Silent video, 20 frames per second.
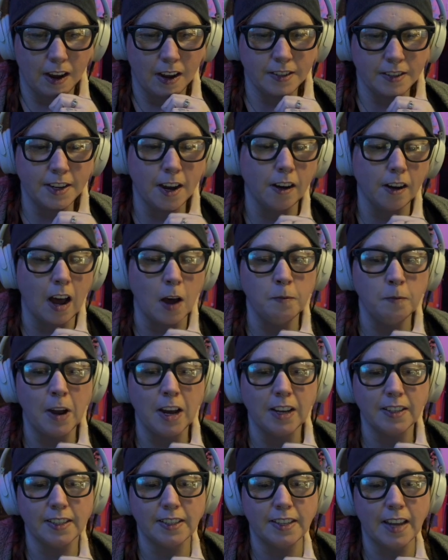Doug, I'm
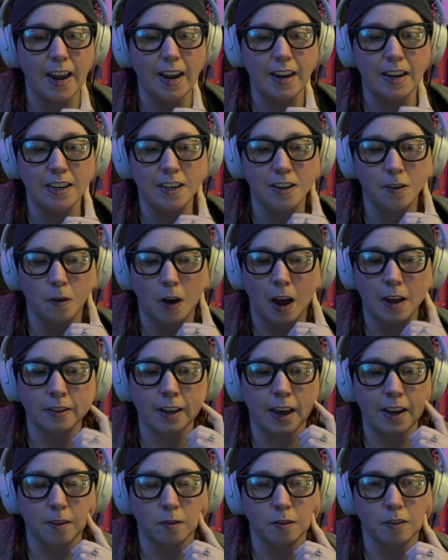not saying
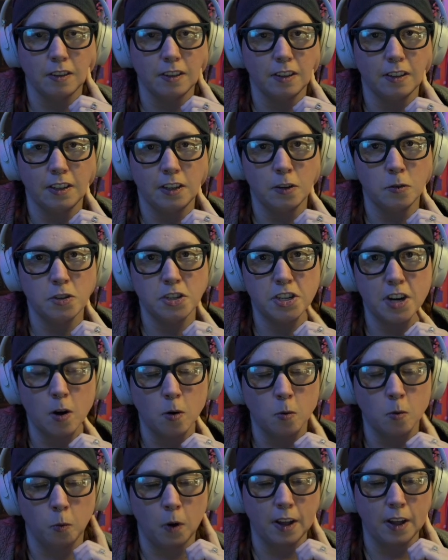you
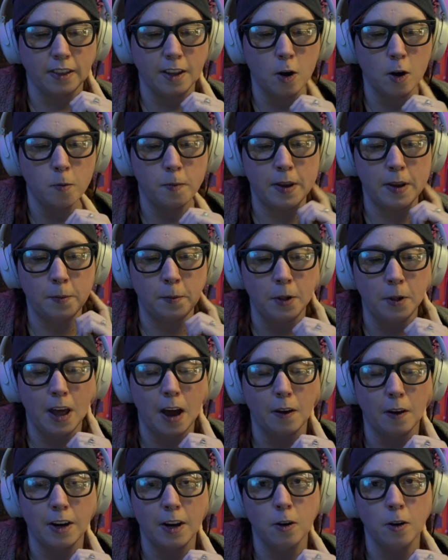shared one. There are people
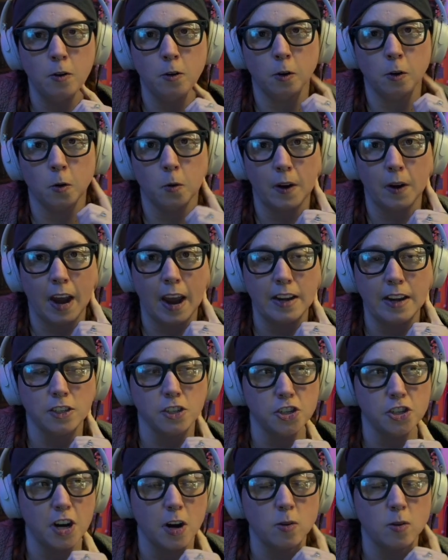out here who create and
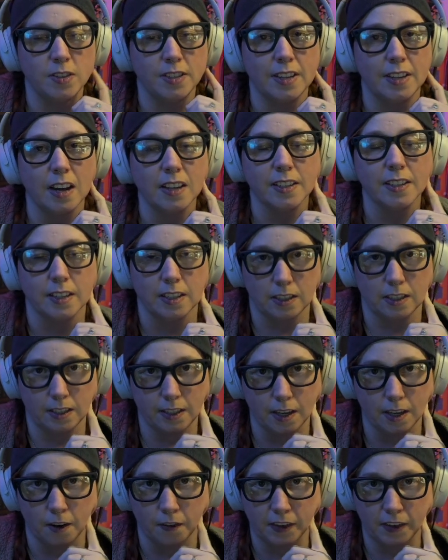share dozens
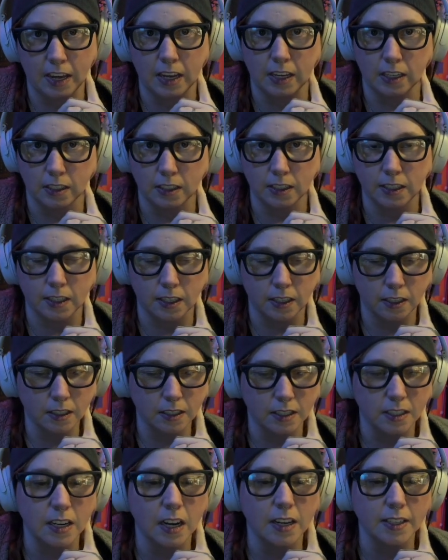of kins.
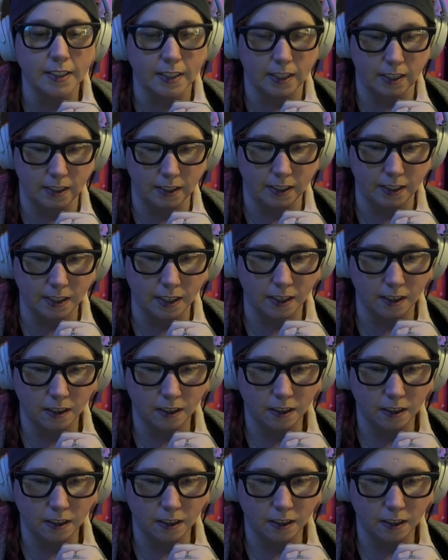Dozens.